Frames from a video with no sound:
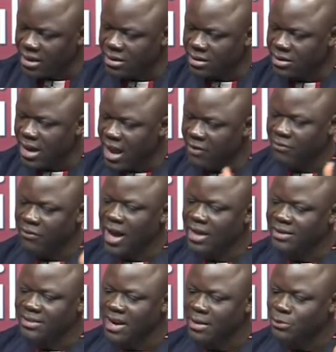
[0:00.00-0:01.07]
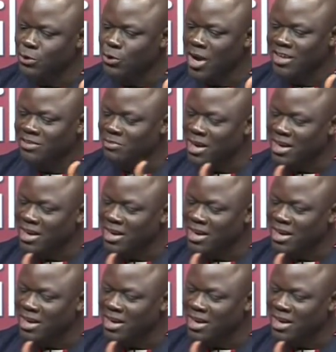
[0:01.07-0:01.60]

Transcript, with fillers: and I've had times to ask